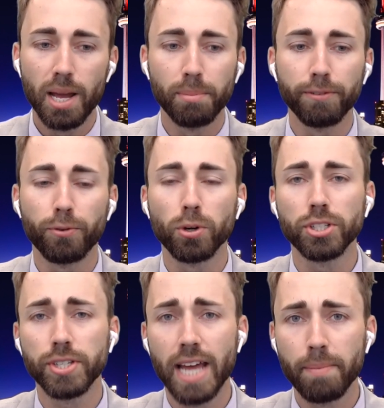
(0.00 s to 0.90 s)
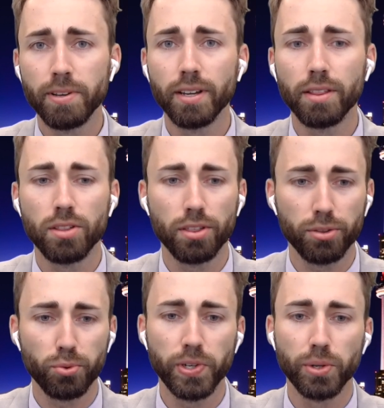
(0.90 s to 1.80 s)
before stabbing the
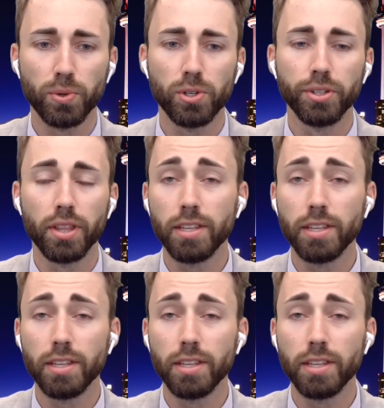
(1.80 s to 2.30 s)
3-year-old.